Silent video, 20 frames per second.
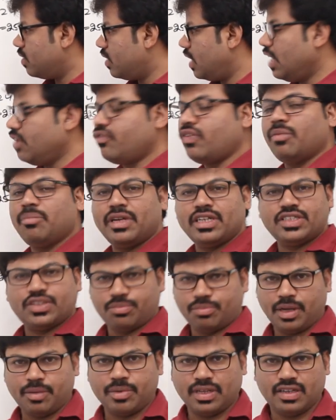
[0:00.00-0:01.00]
information
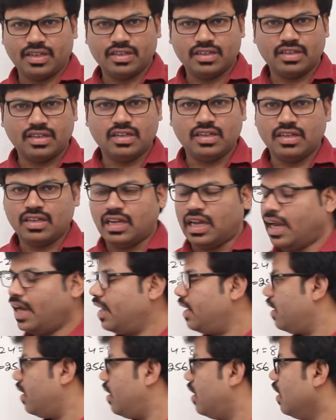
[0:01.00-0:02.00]
maybe,
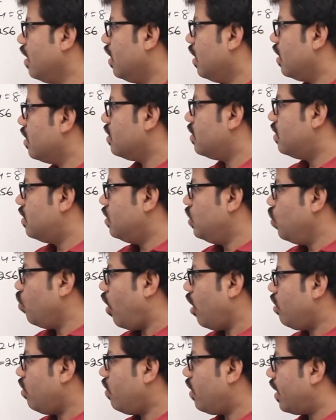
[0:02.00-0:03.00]
and you
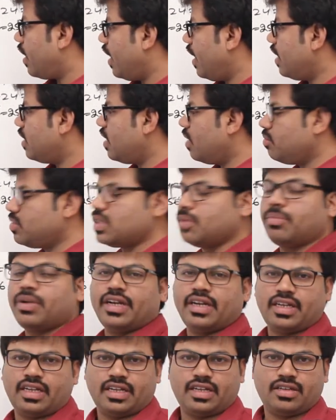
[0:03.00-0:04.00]
want to treat them
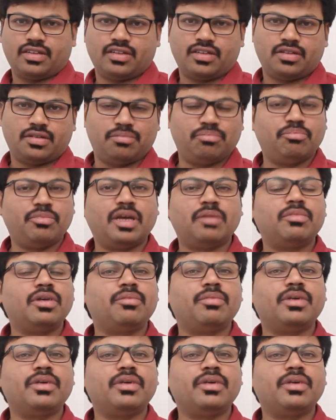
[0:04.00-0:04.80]
separately, maybe